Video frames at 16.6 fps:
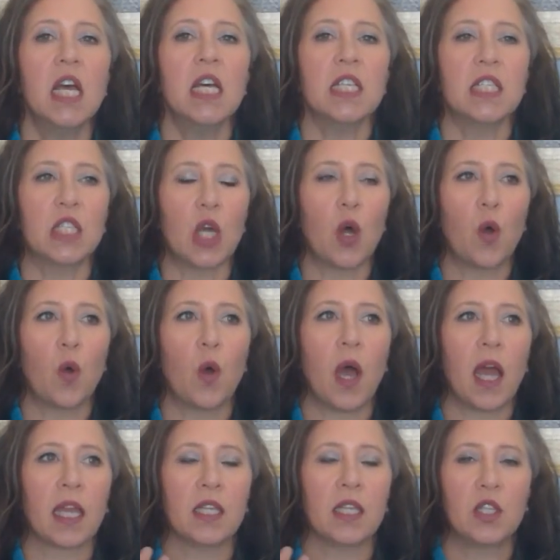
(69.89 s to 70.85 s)
So
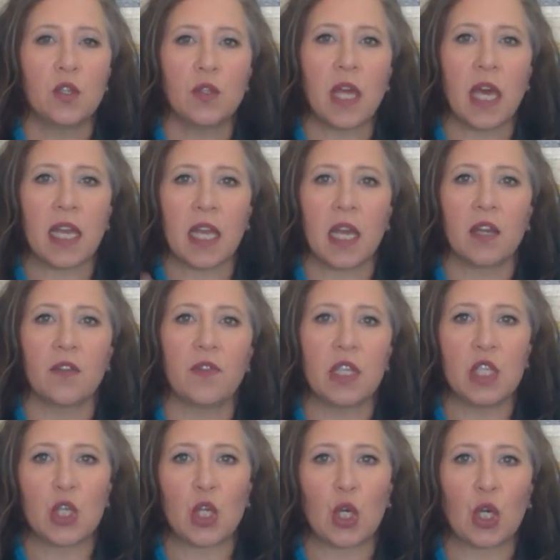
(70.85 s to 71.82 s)
I do that. I kind of
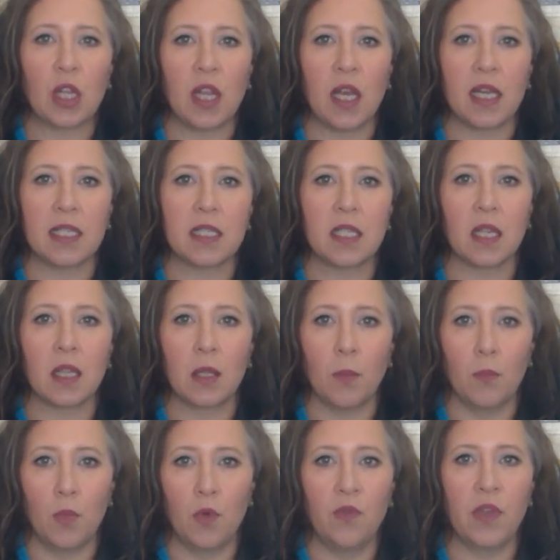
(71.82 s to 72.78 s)
internalize the
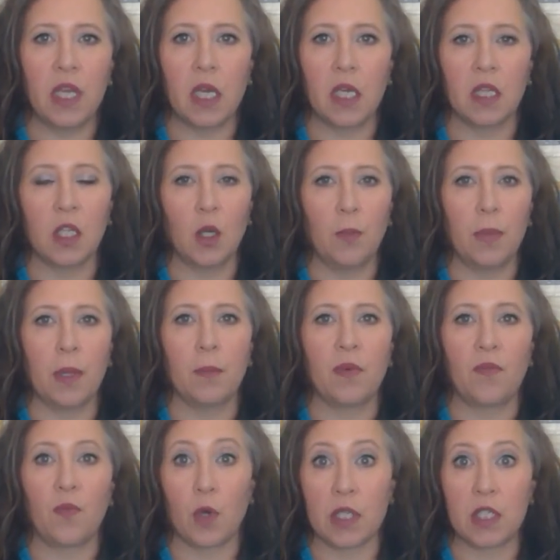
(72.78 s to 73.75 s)
movie a little bit
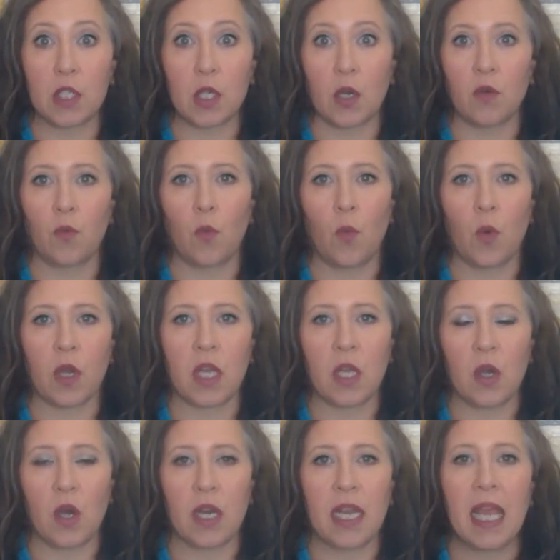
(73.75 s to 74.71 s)
before I start
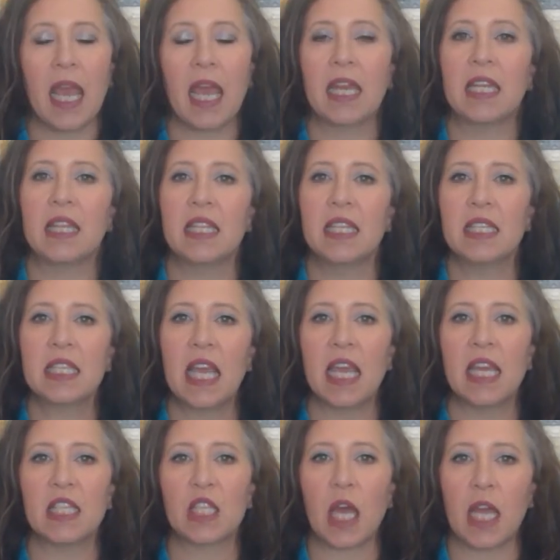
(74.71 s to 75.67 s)
working on it. And in this
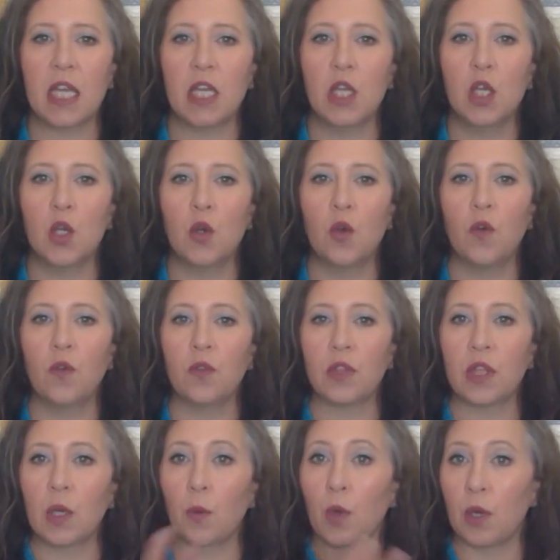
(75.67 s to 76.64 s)
case, I knew
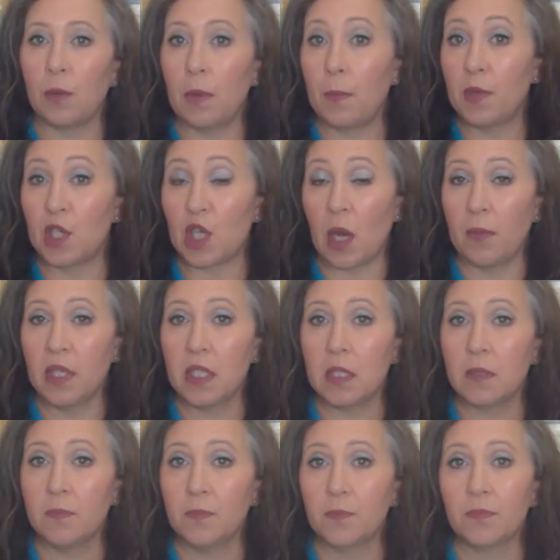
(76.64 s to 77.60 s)
there were going to be pajamas,